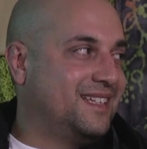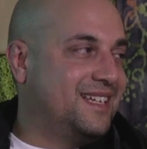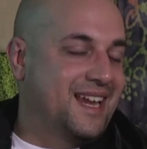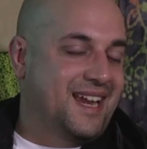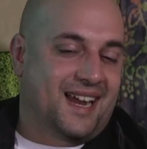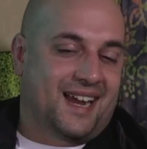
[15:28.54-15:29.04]

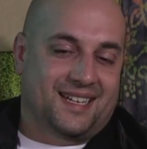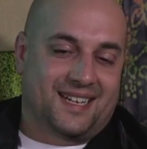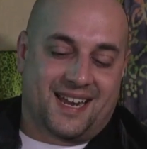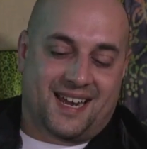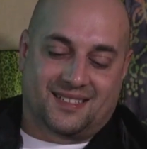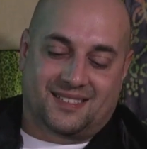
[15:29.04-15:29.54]

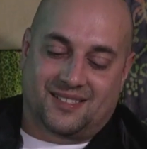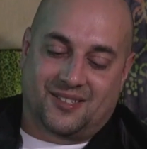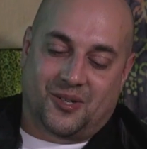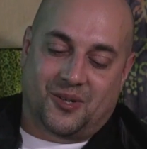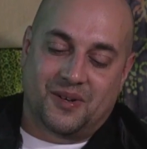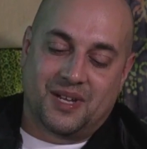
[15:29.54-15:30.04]
Yeah.
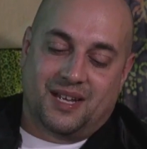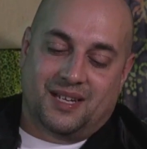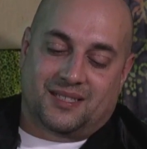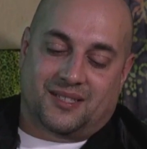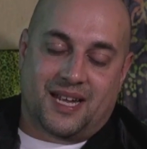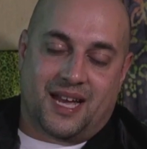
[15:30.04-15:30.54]
So
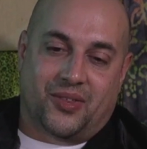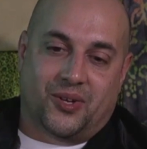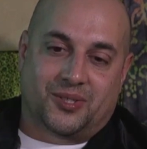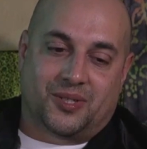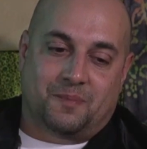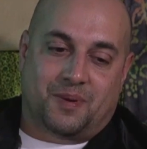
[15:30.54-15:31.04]
yeah,
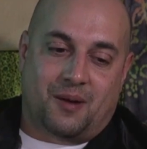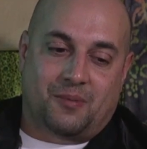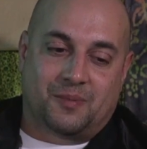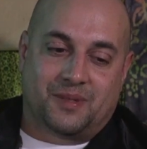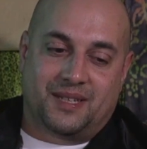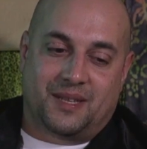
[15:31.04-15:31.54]
those are
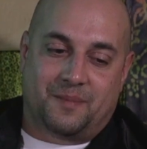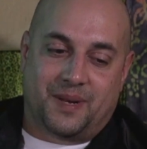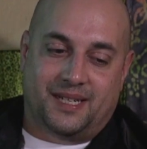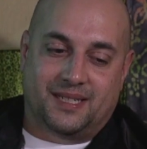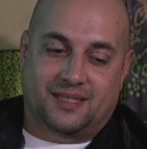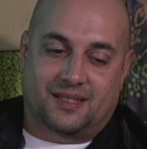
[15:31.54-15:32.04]
probably the
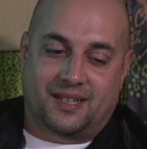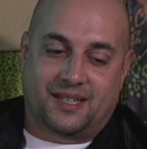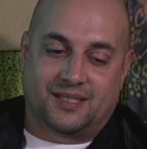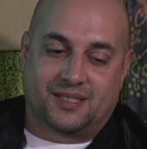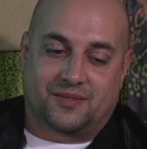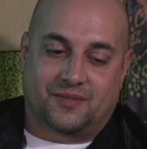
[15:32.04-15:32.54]
biggest
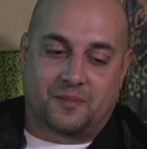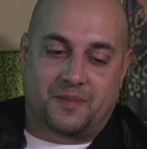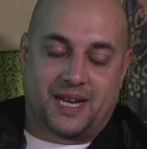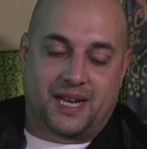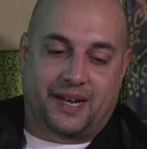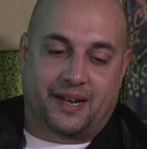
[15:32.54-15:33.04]
things for
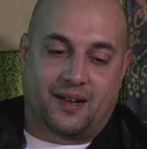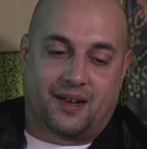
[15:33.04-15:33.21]
me.